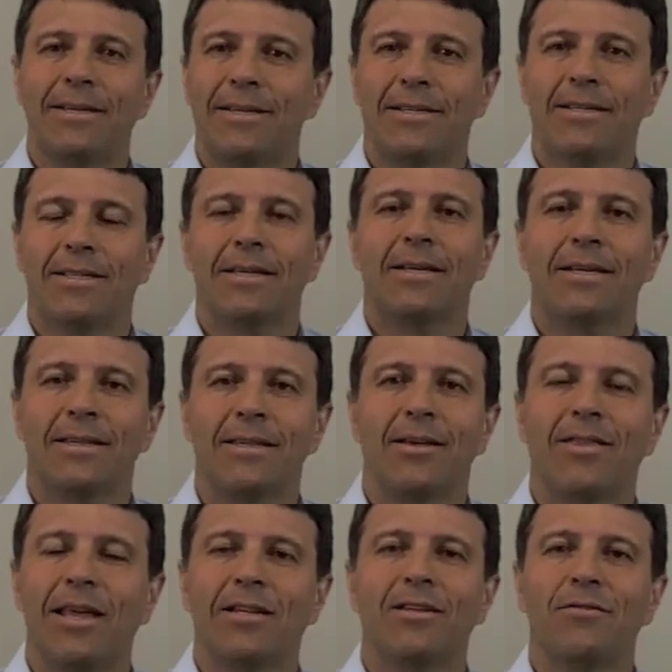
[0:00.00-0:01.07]
It's
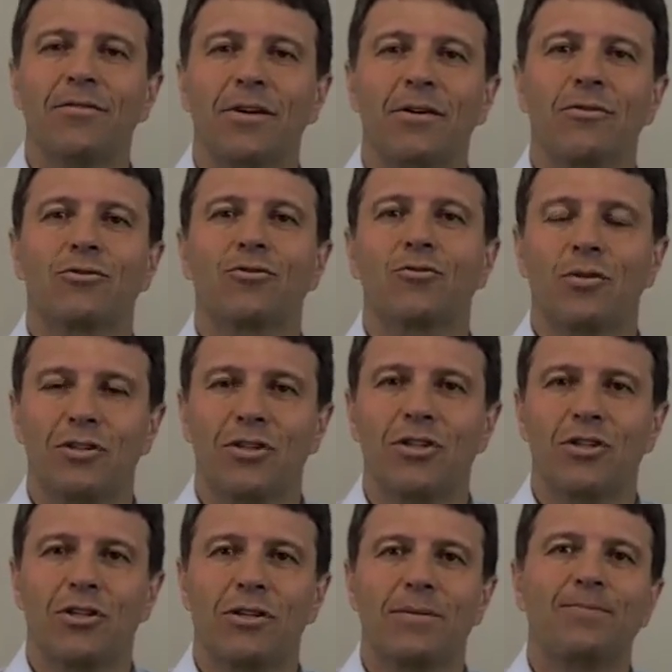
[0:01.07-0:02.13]
not that difficult
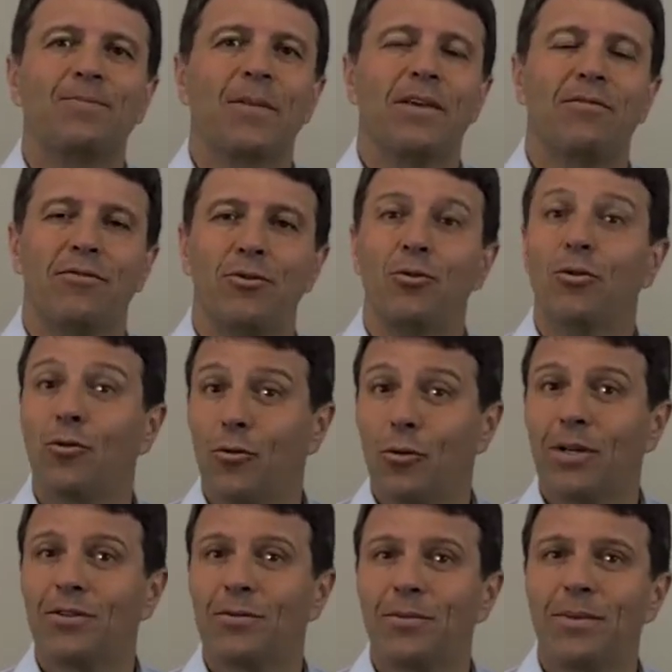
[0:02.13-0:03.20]
transition if you know the
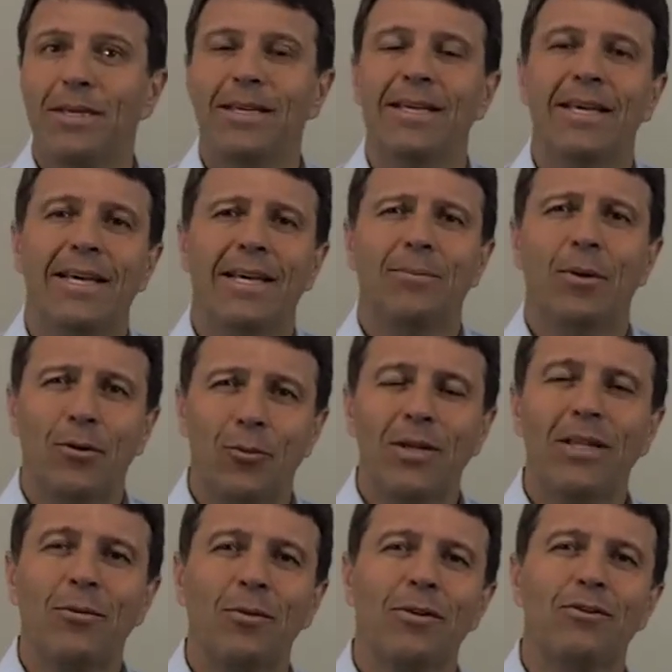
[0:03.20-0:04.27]
recipe. But
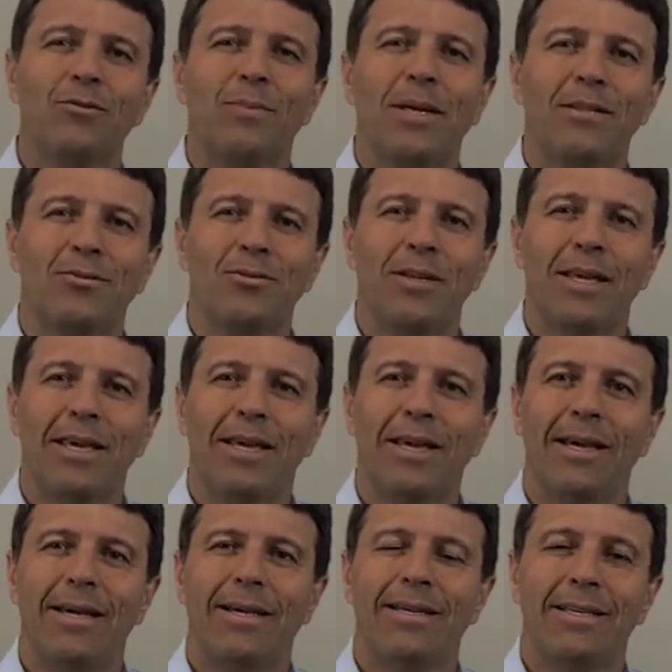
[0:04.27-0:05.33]
what I want to spend
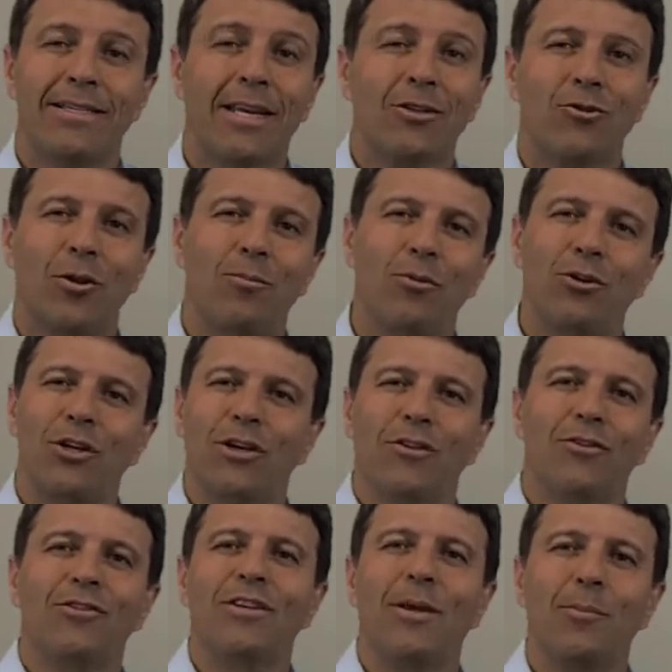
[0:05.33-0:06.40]
today, and it's actually pushing
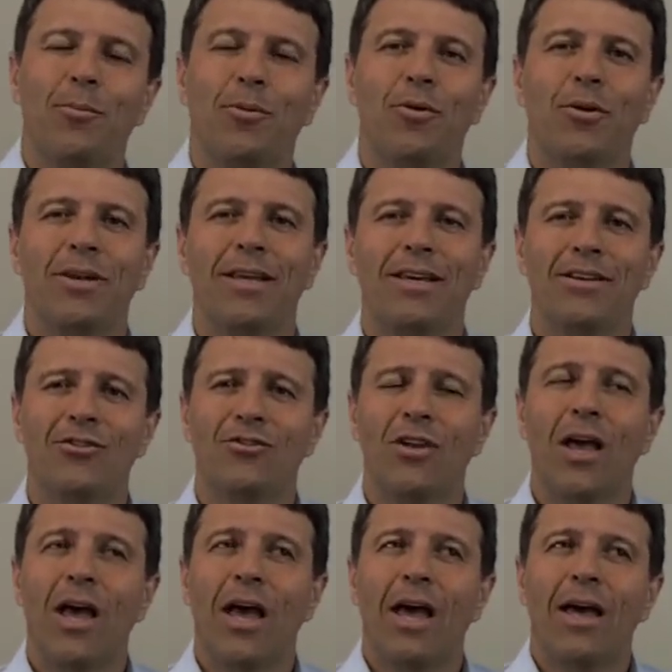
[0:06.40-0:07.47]
on the same point, is
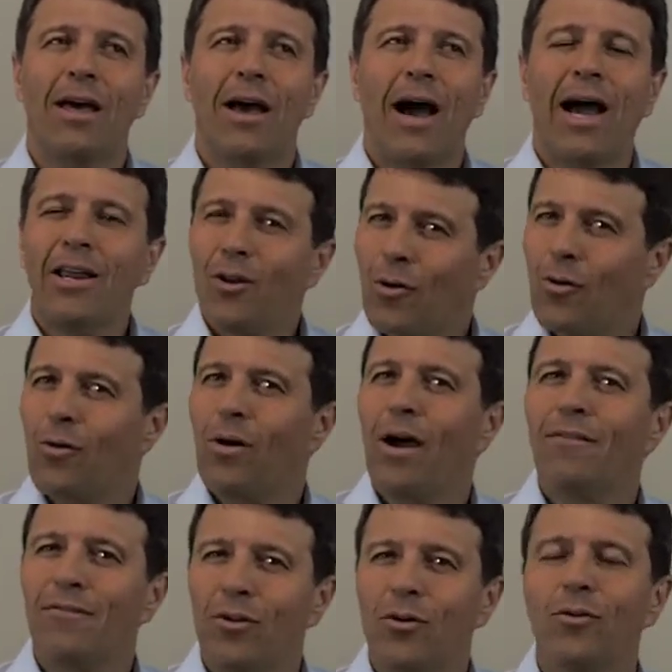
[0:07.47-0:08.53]

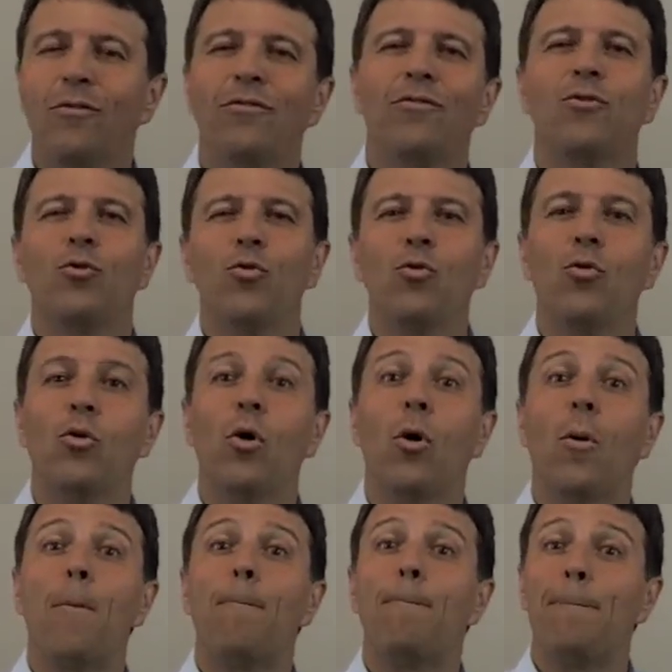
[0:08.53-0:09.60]
I've known a few
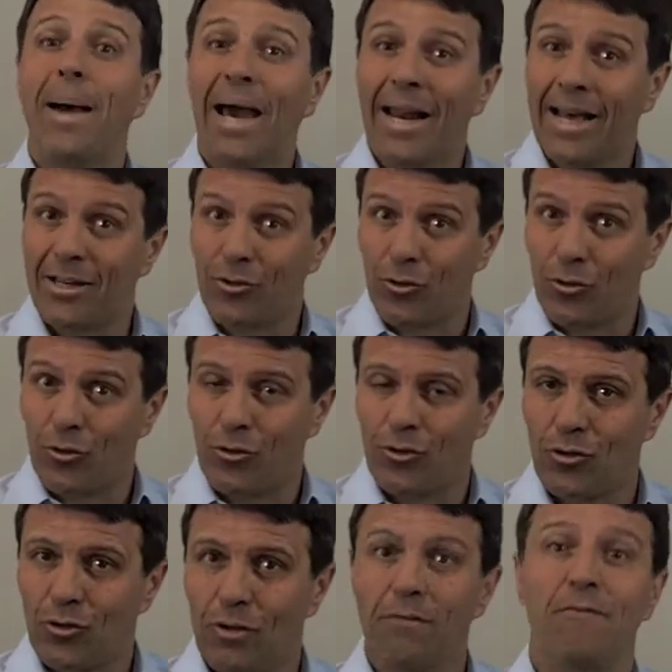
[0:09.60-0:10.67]

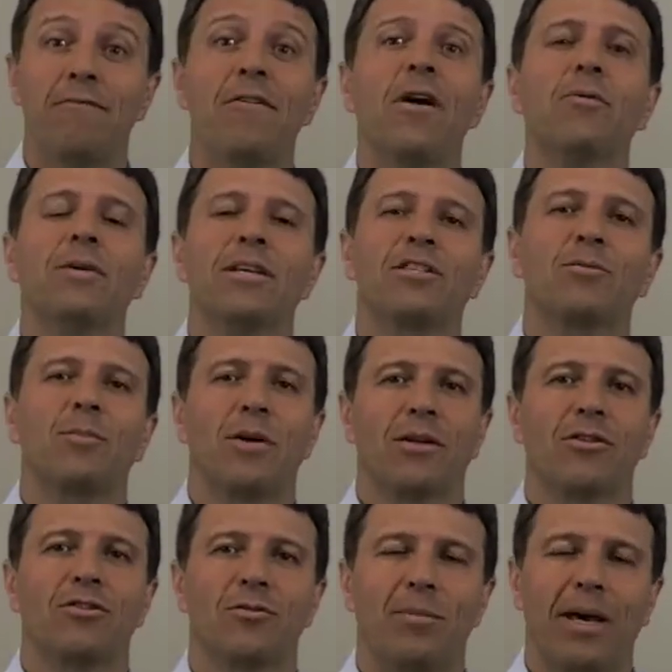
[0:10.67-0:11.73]
managers, very
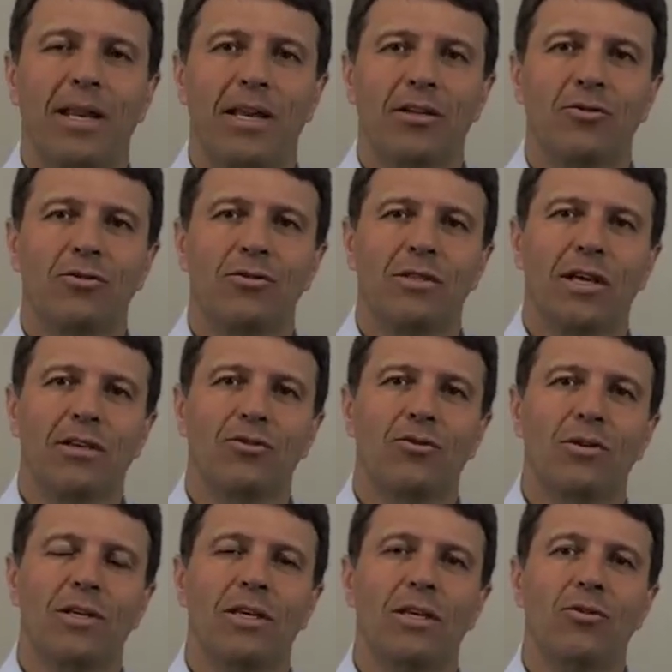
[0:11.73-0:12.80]
experienced managers
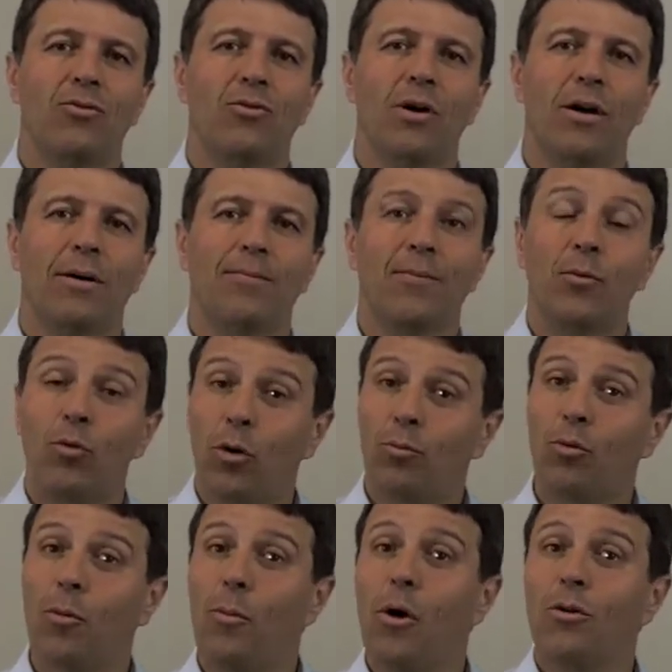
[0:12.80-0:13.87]
actually, who were
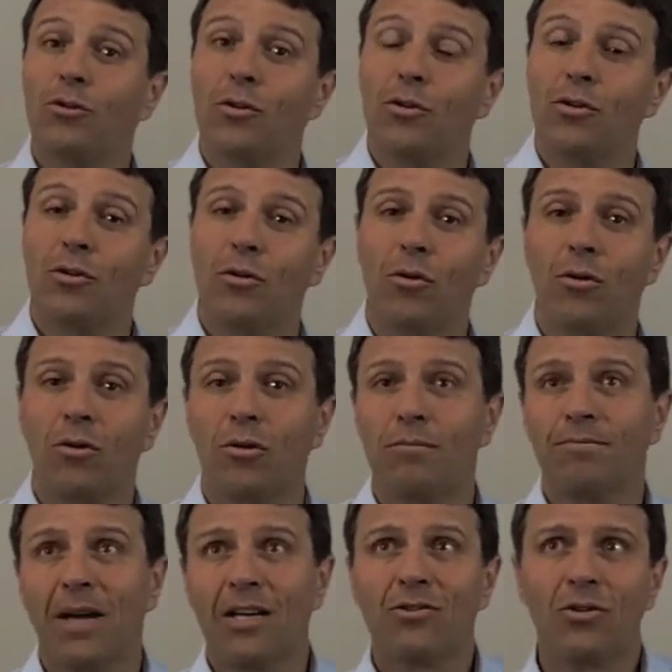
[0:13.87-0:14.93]
promoted,
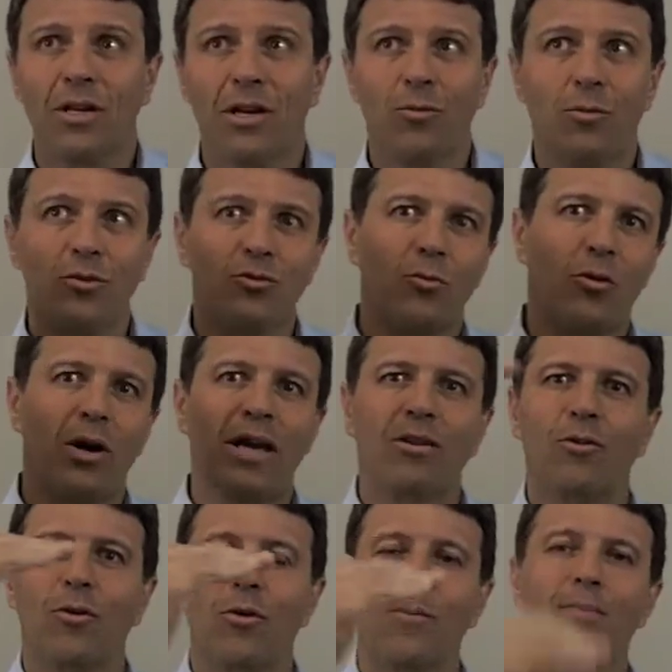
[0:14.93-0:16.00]
or actually it was more
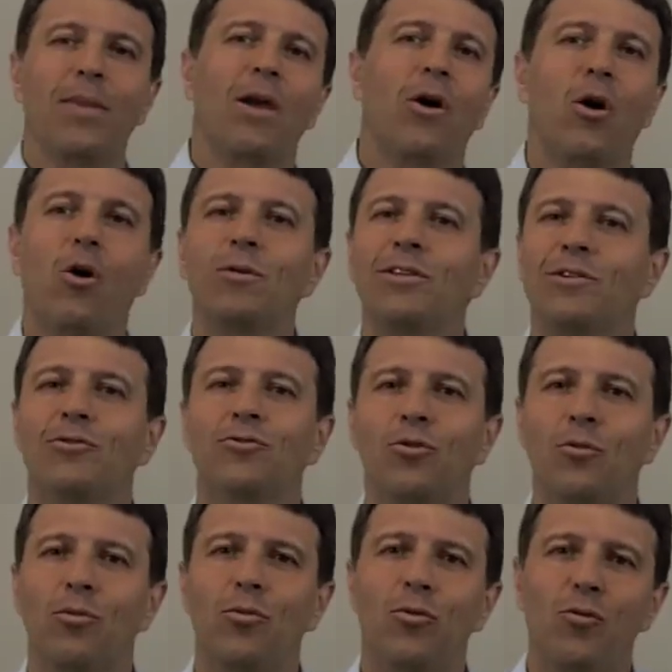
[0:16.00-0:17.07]
like a
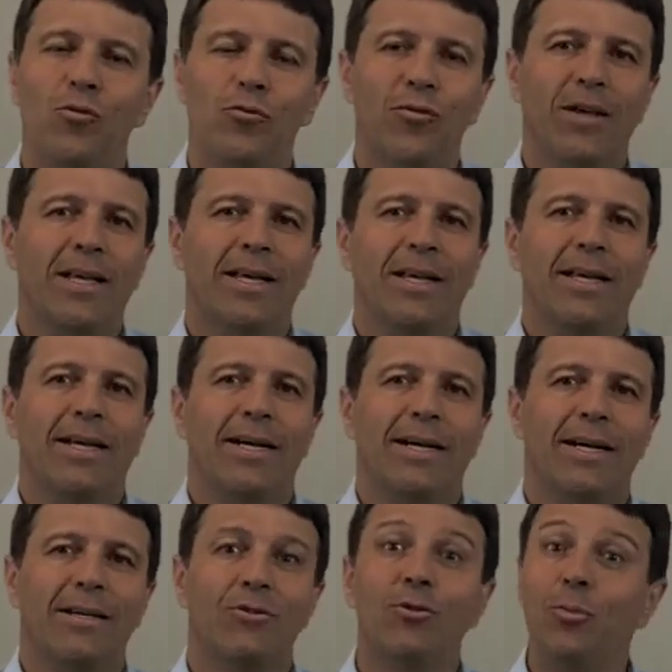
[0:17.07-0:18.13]
horizontal move
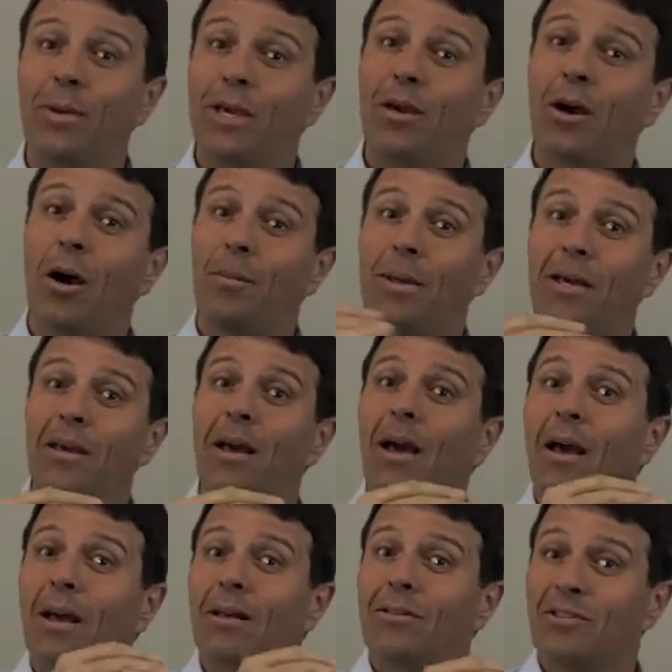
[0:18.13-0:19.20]
to becoming
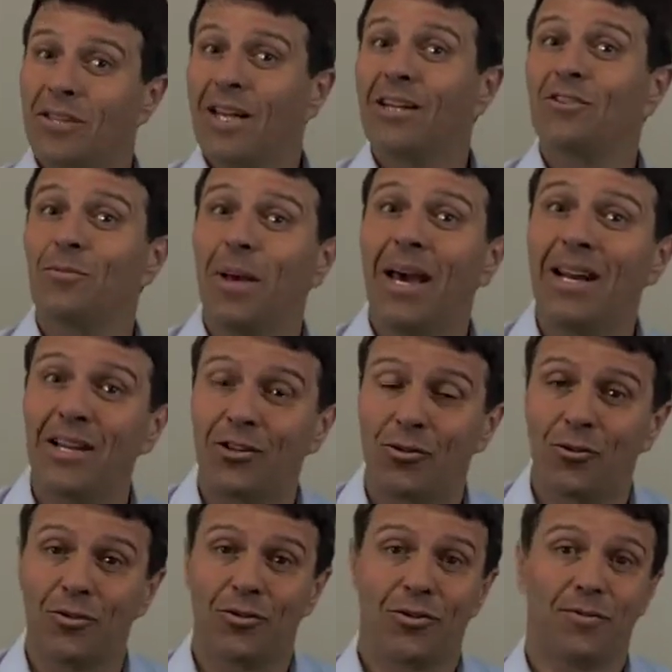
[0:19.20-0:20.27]
sales
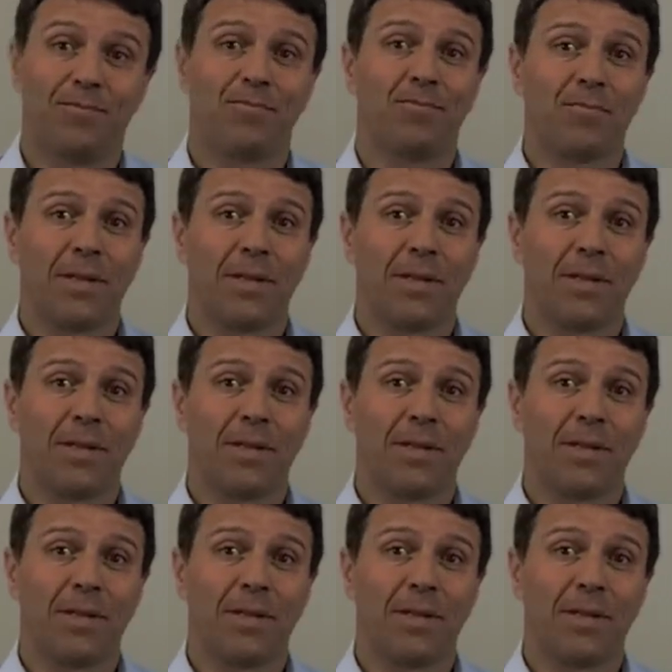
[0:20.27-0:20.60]
managers.